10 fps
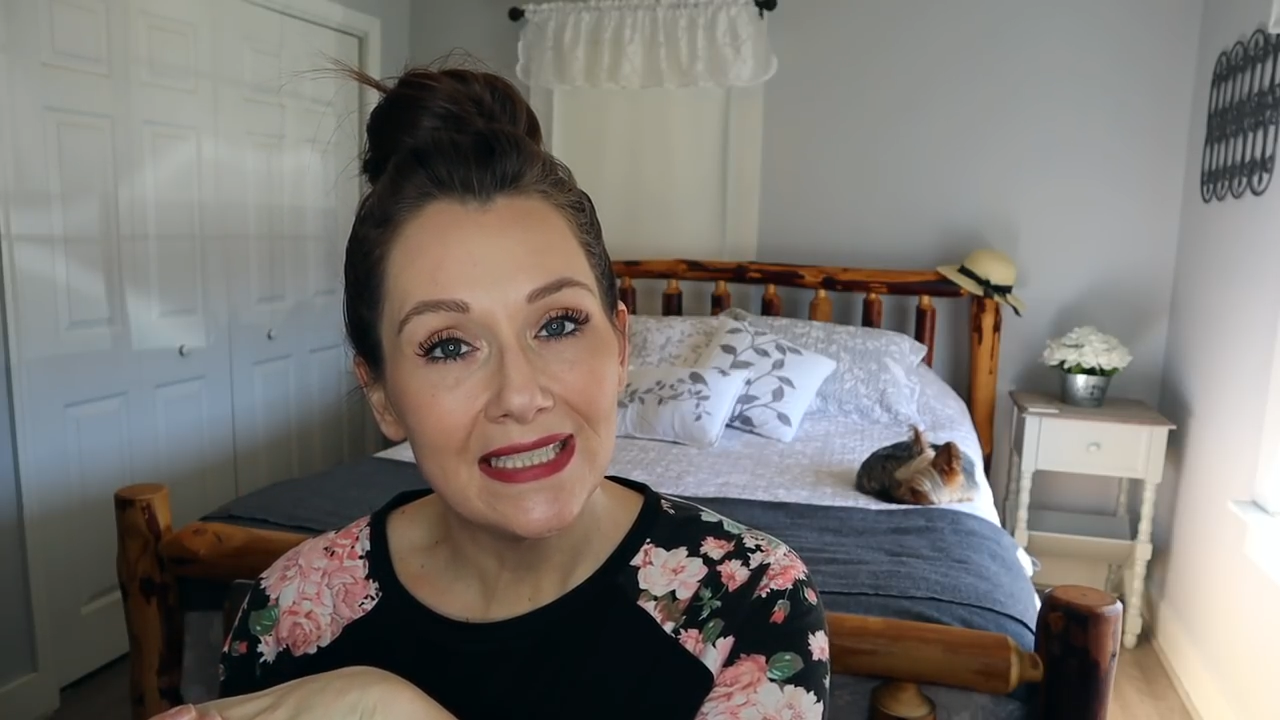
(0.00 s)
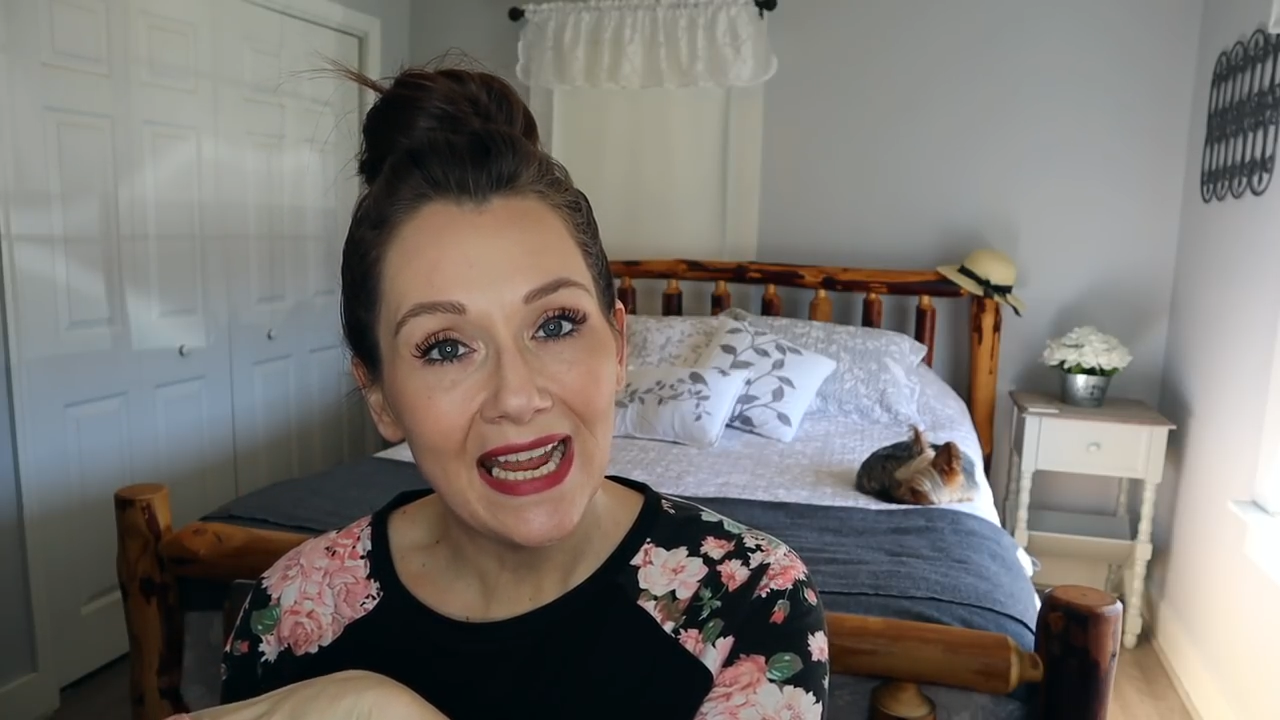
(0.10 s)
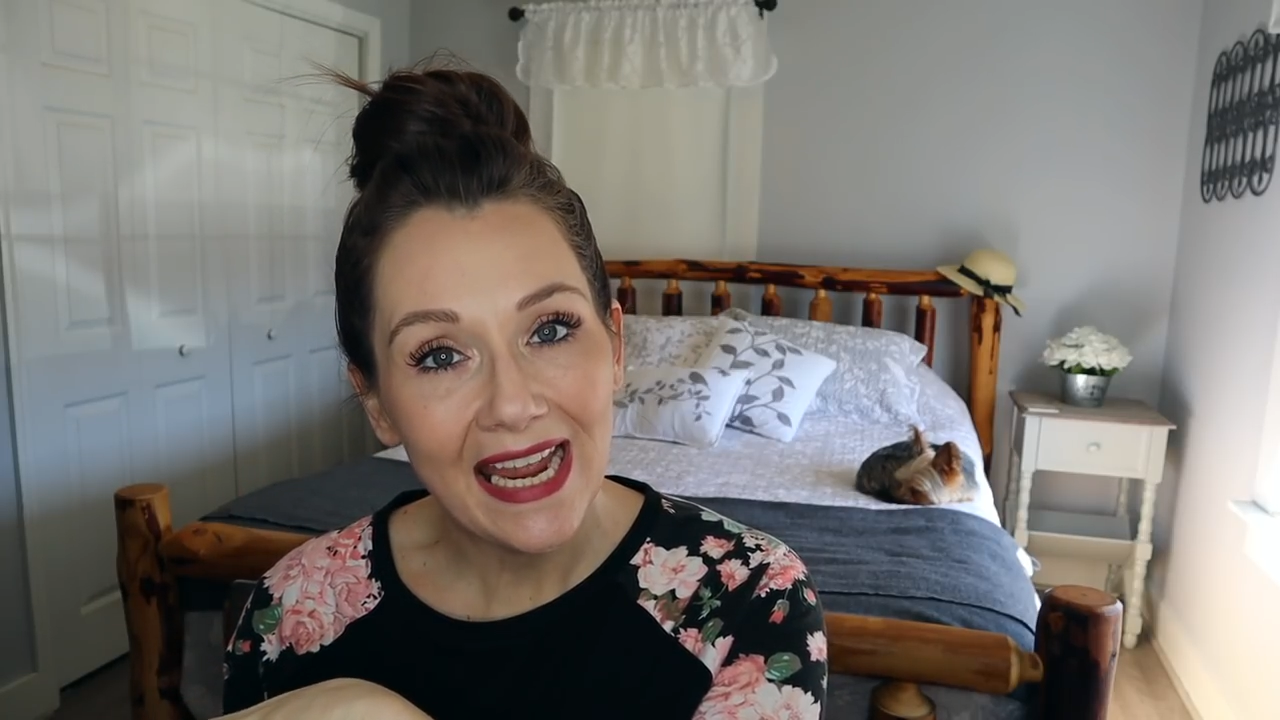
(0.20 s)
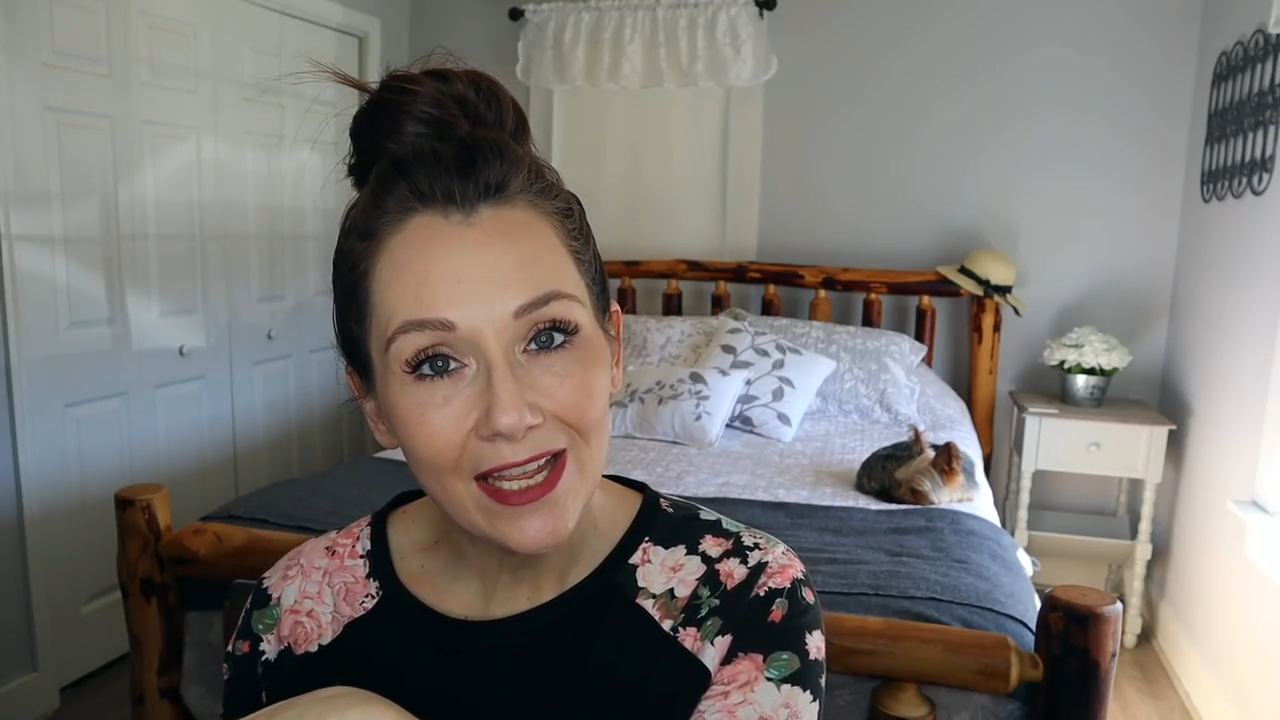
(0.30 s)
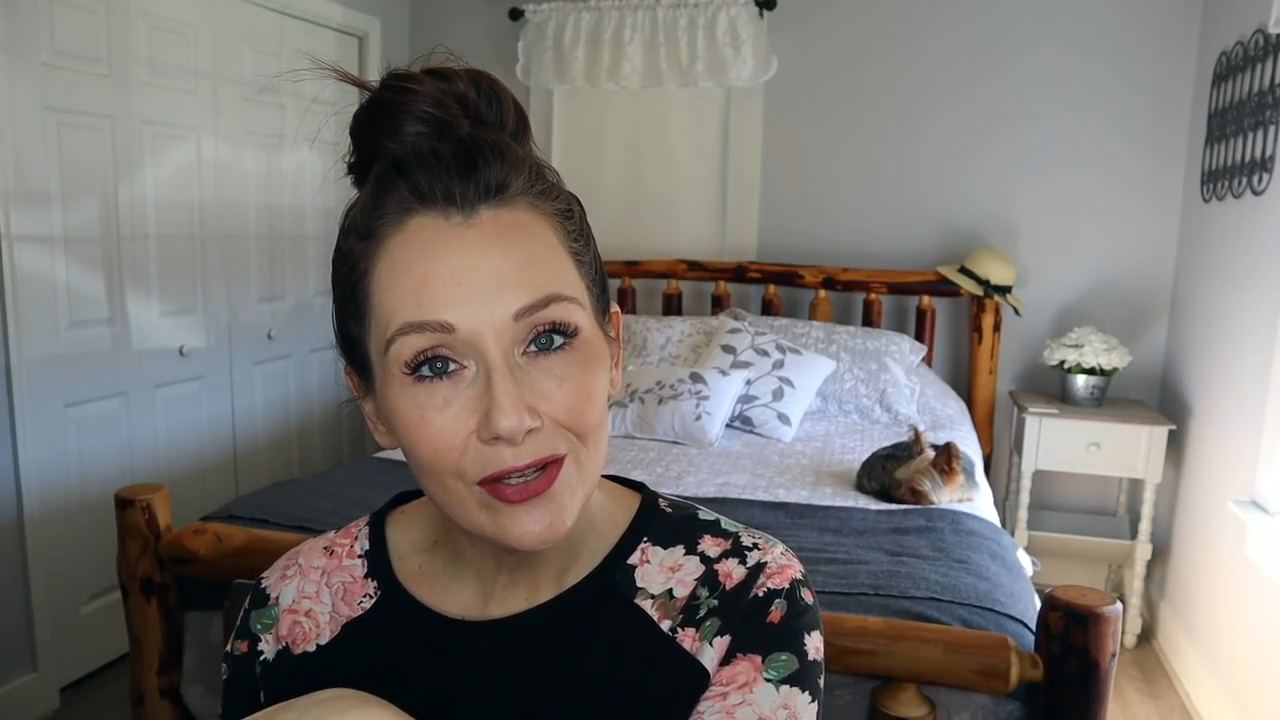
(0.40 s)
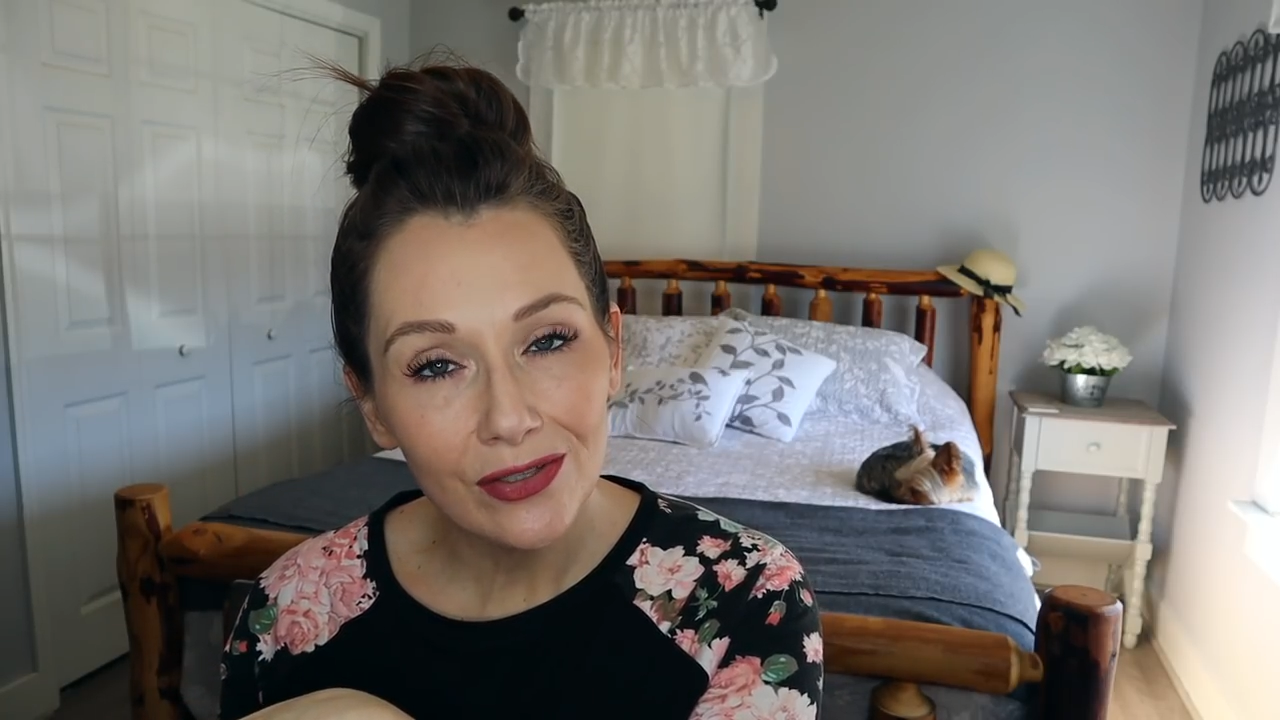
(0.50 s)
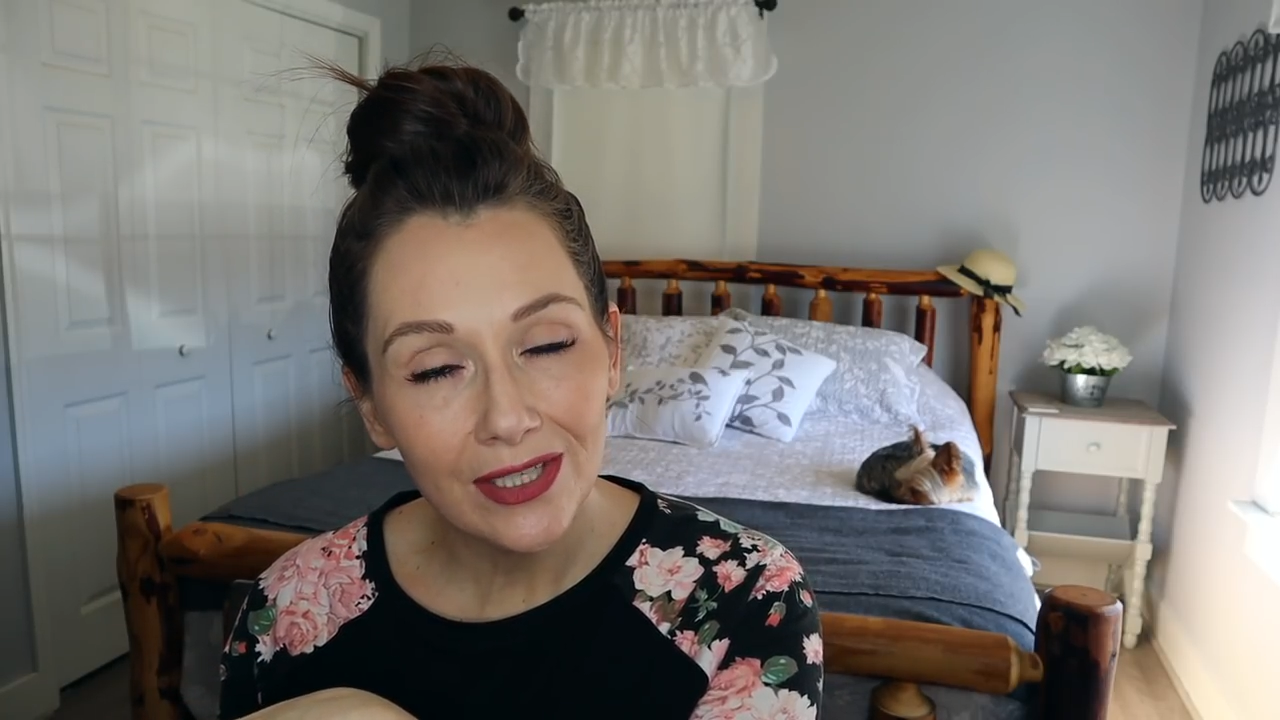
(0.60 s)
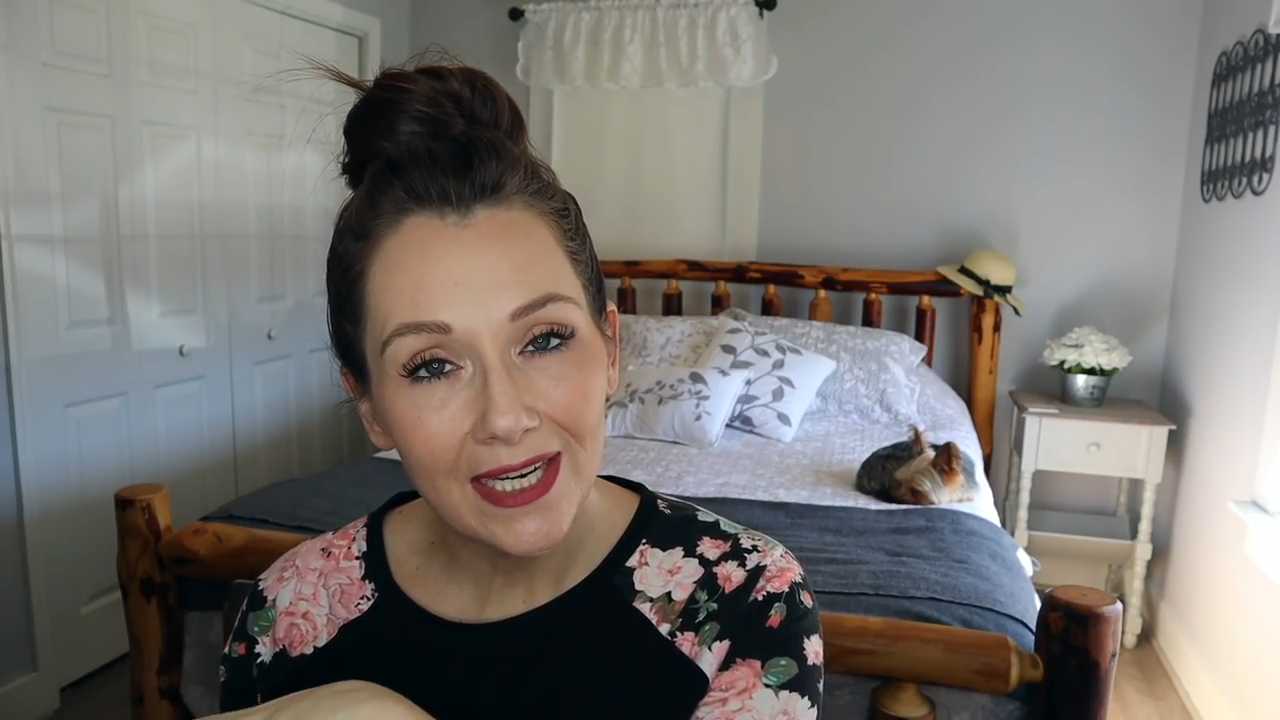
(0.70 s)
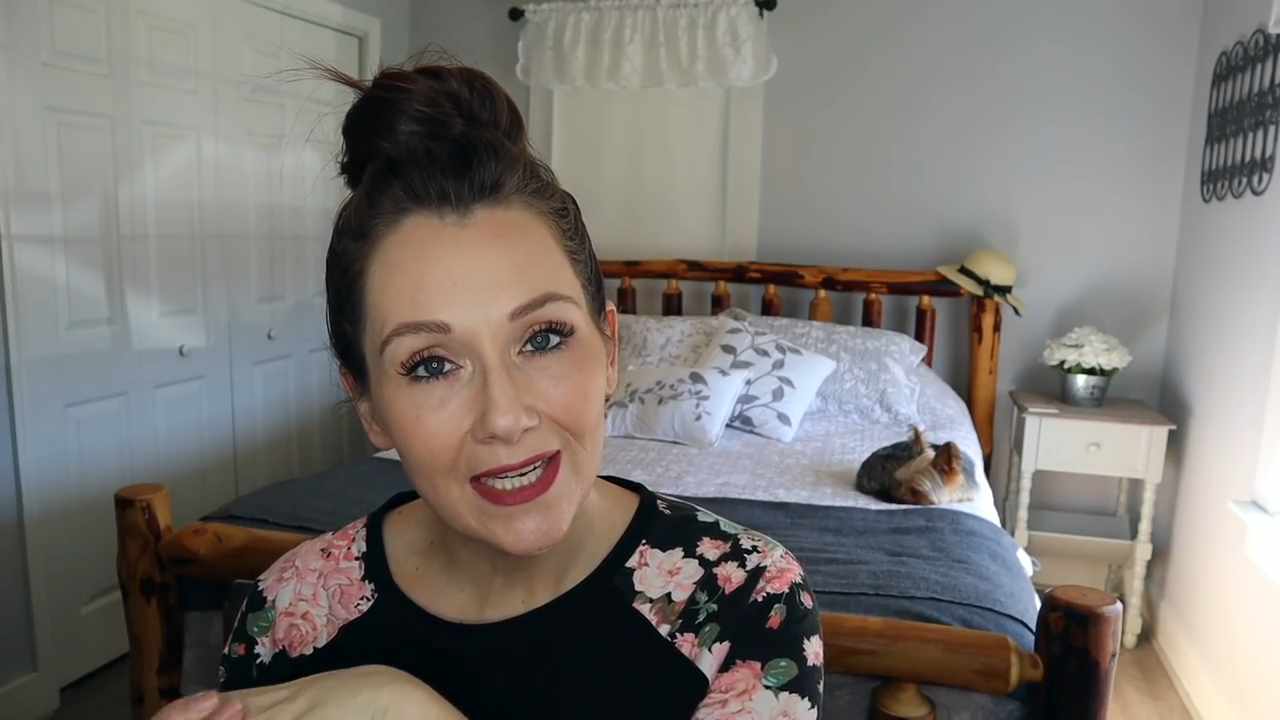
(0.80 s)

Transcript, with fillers: town